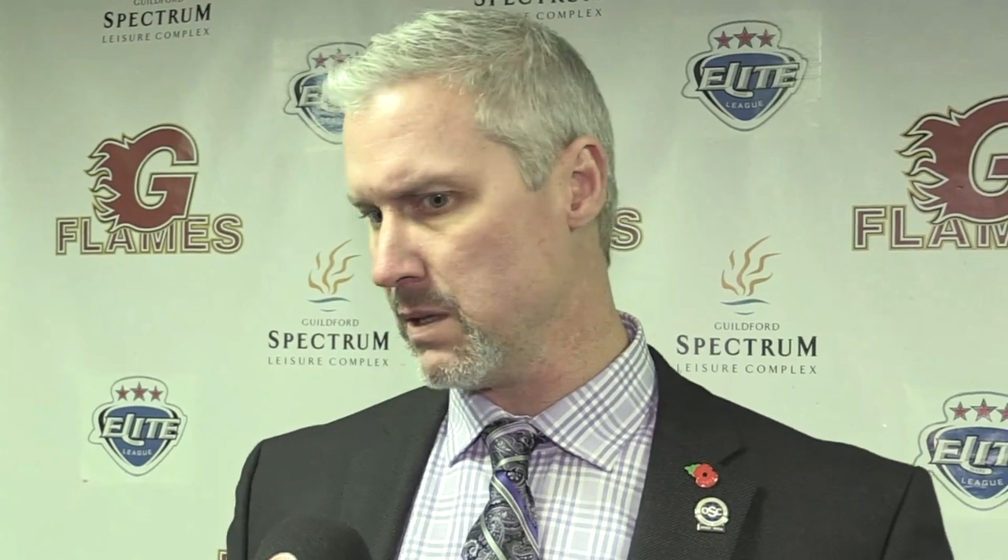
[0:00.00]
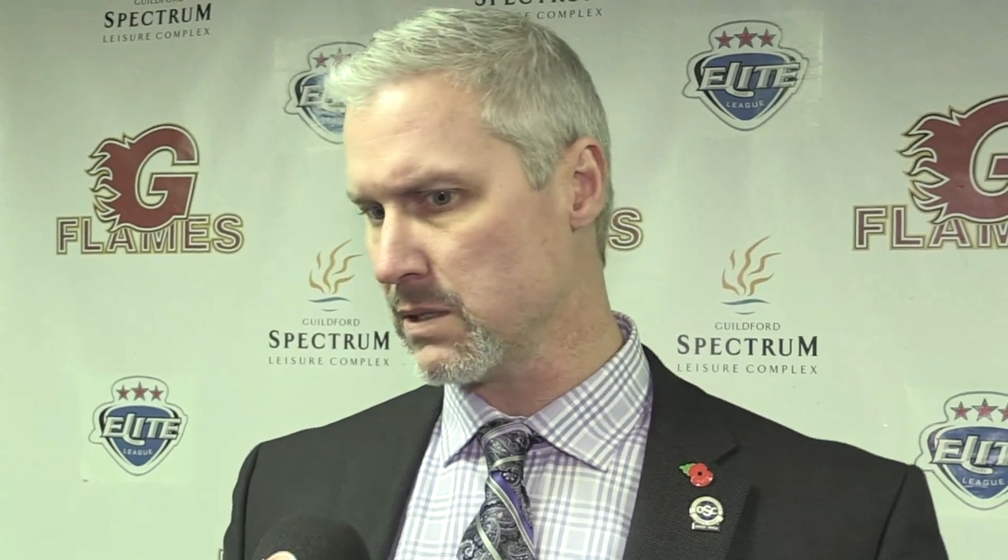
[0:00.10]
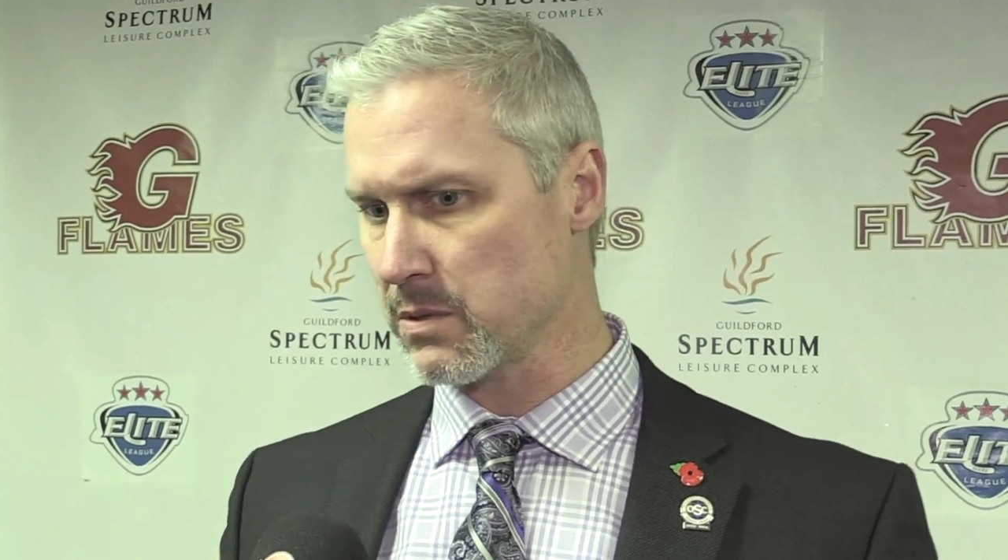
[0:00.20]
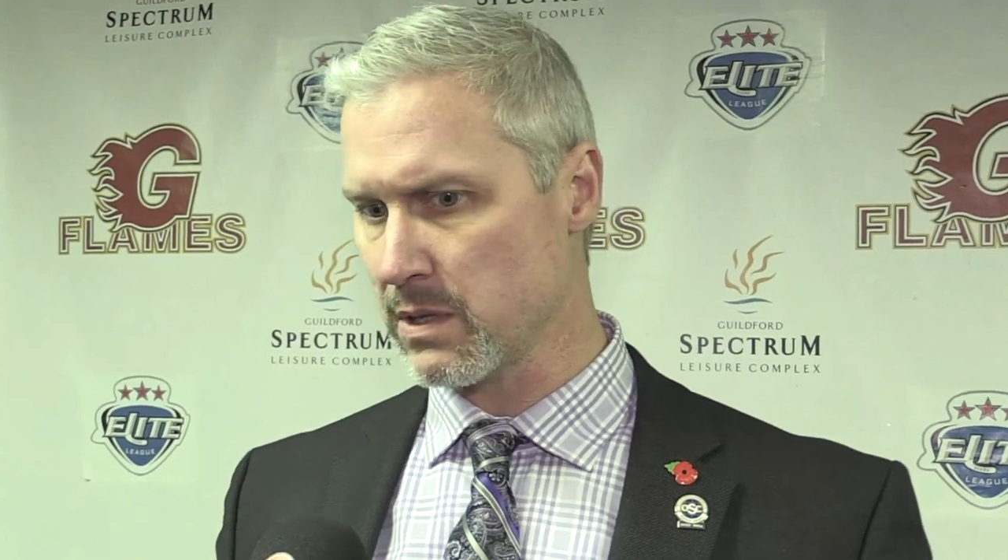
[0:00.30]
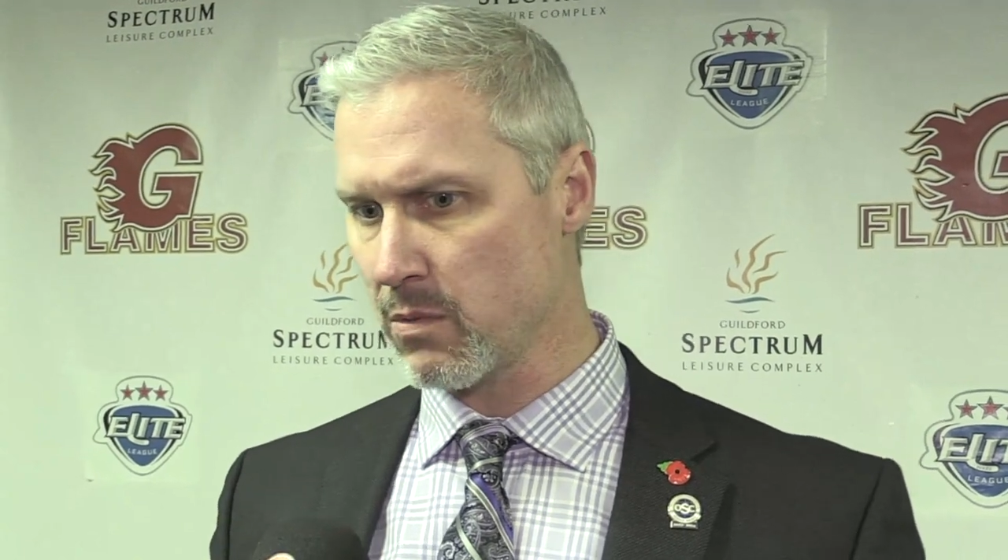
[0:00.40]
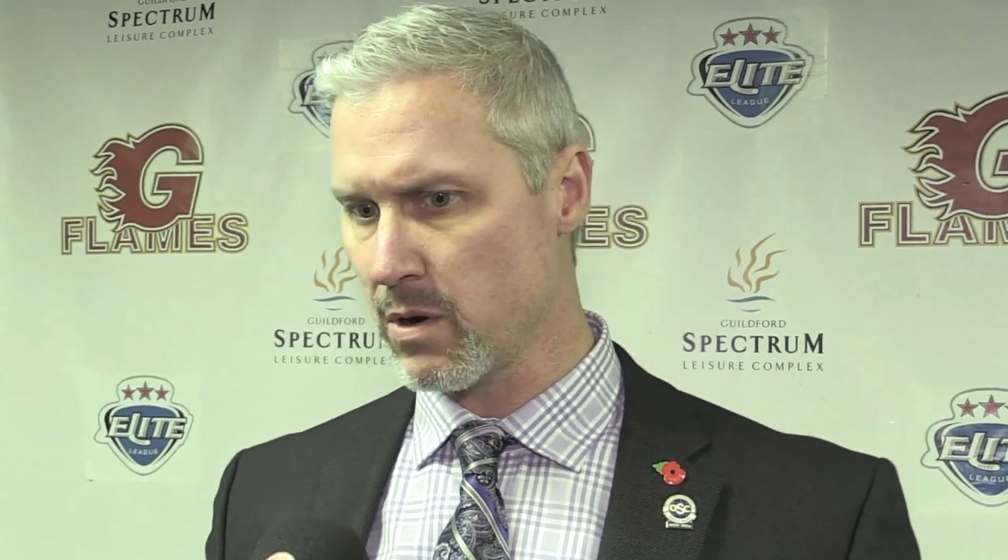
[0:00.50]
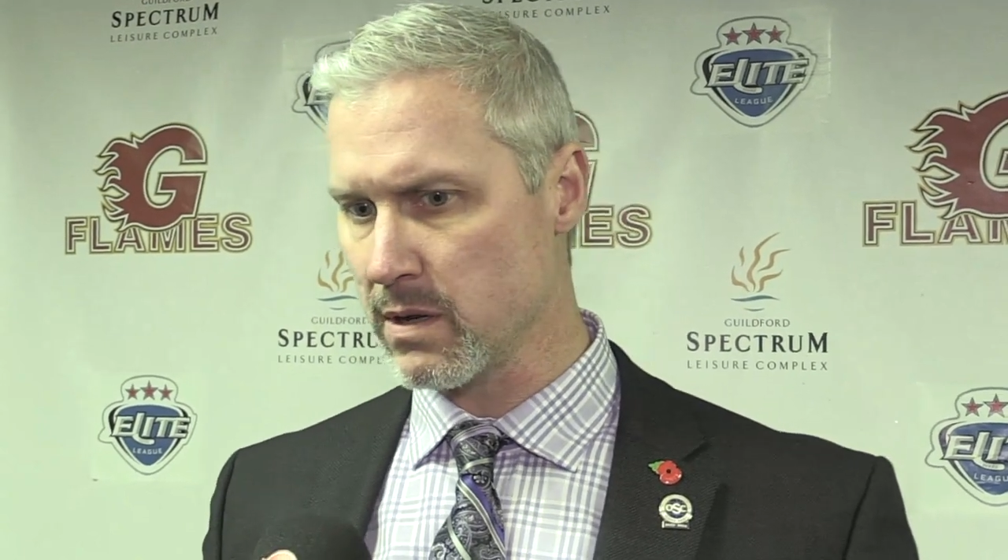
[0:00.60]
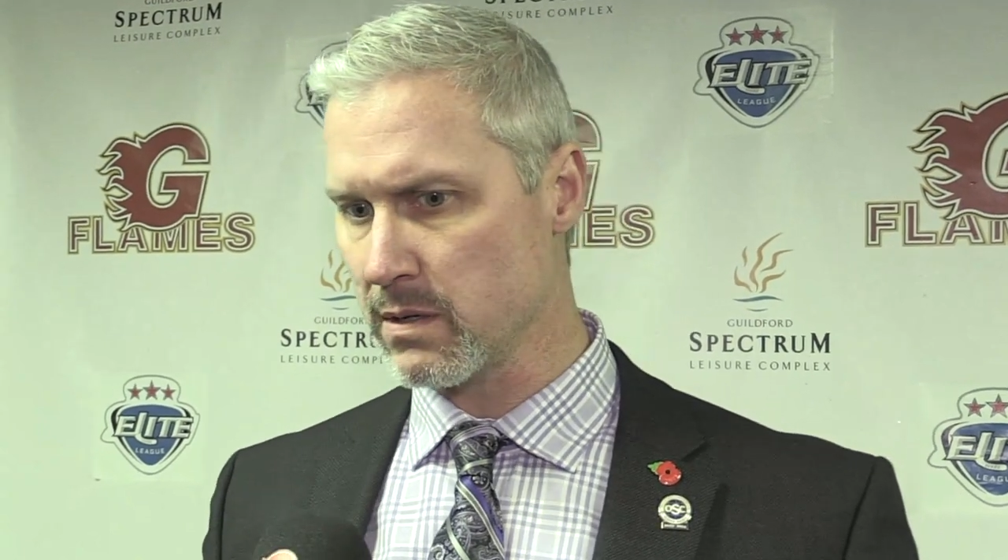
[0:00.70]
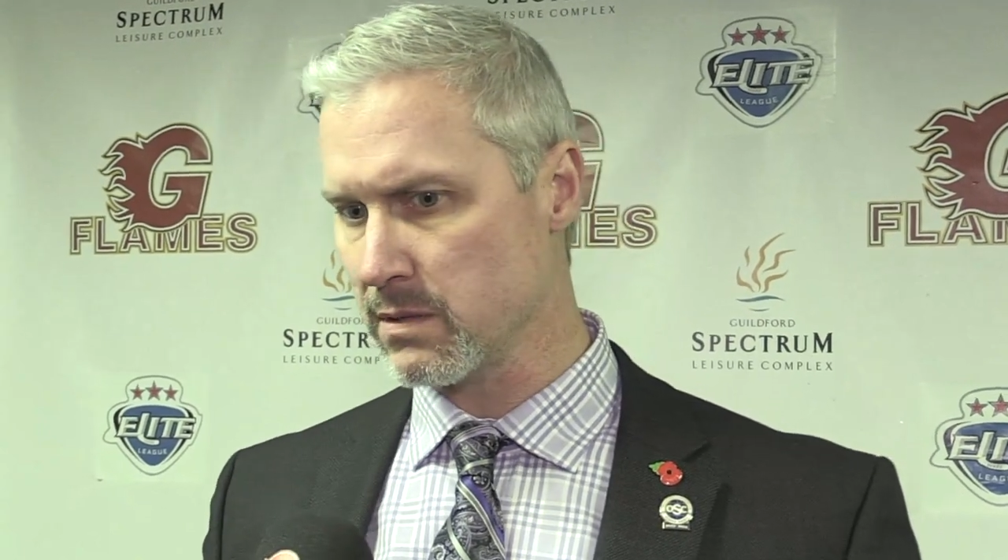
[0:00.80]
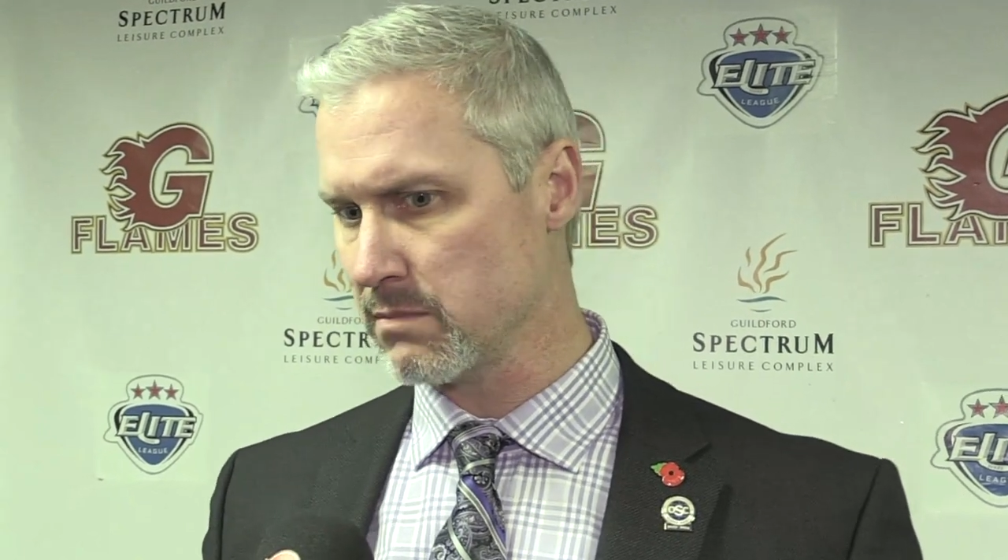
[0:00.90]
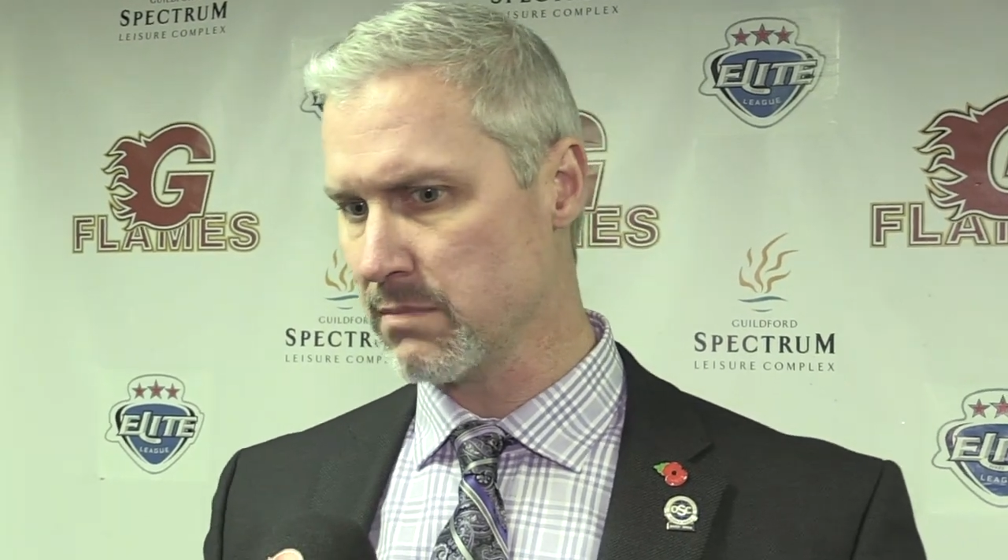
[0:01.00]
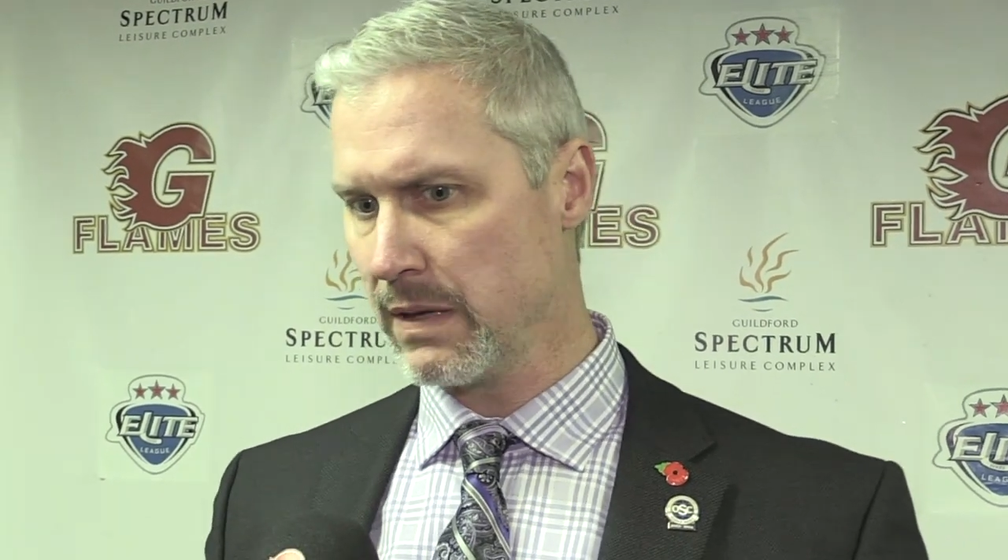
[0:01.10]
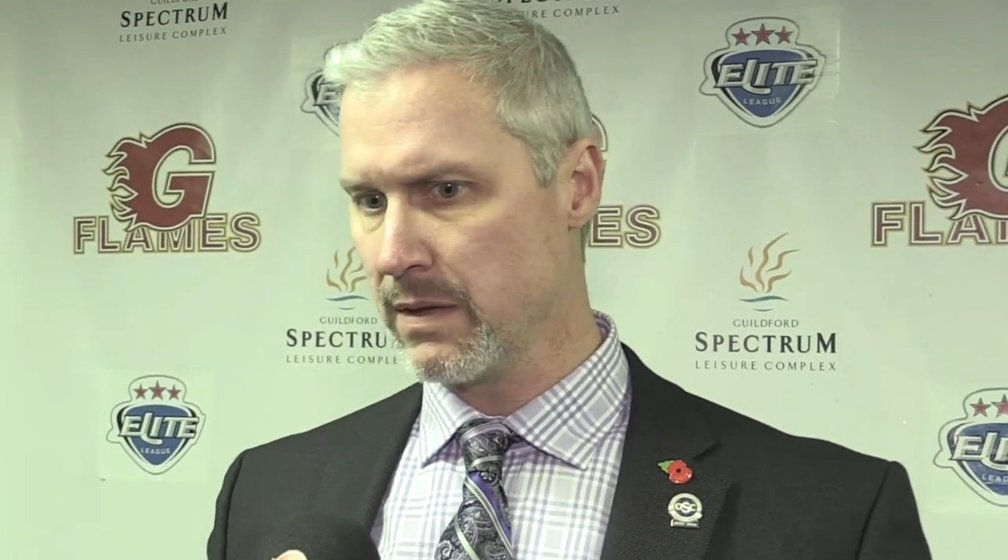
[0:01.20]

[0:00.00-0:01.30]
and that's what they wanted, and,